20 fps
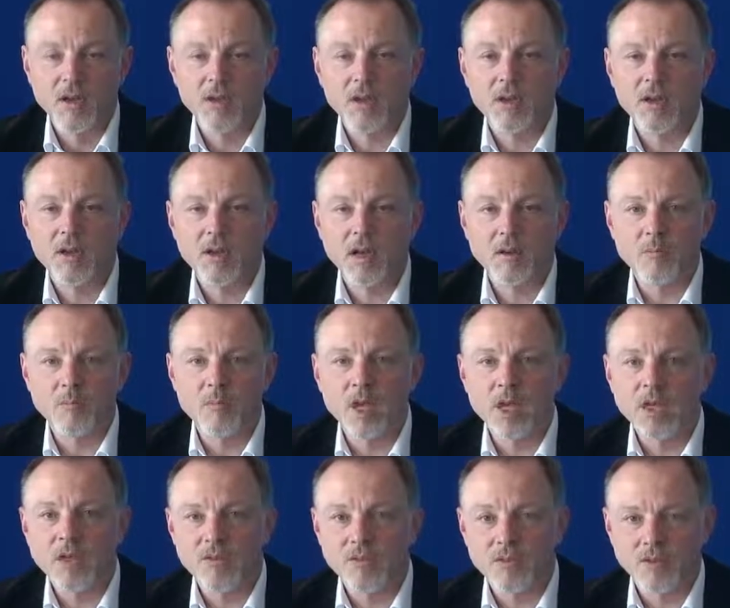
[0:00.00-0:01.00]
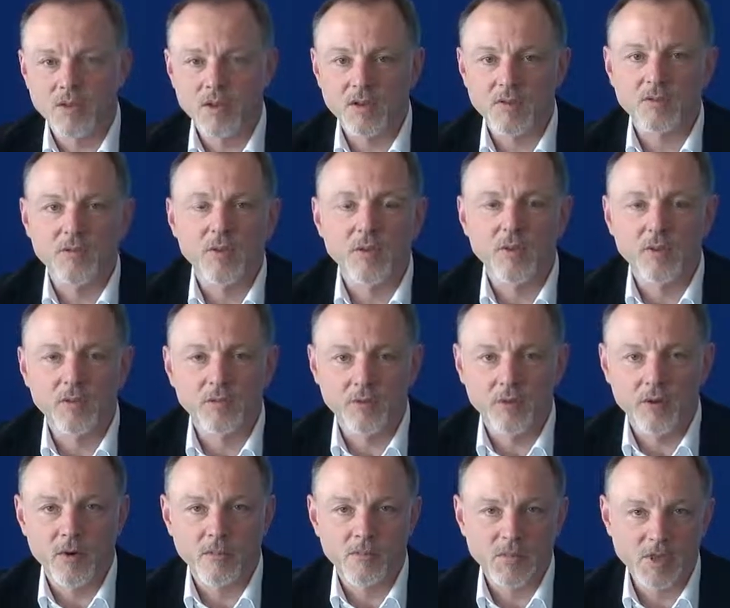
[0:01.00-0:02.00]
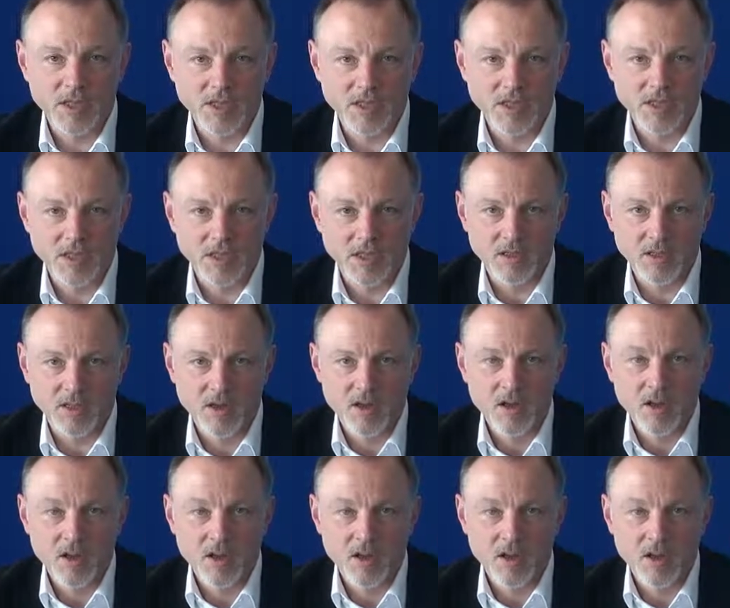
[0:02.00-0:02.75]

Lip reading: and make the focal firm succeed.